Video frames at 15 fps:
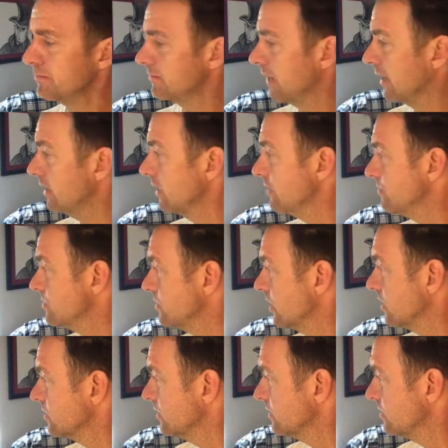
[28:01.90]
I didn't even
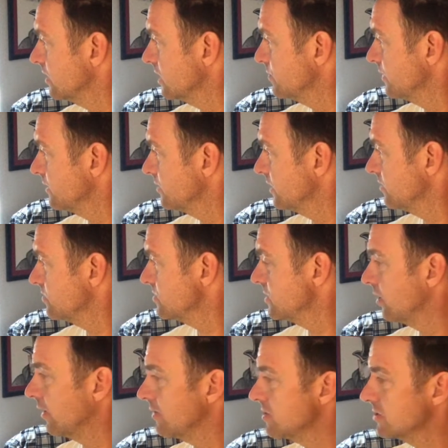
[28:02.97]
talk. Did I talk about the others? No,
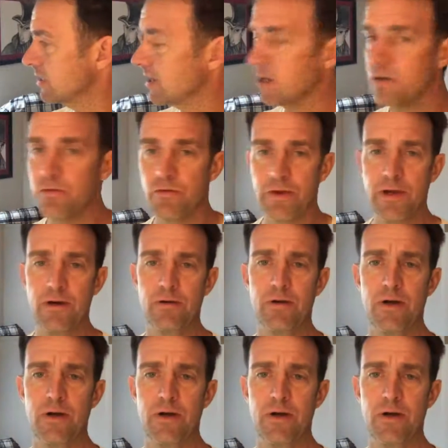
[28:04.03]
I just got off over here.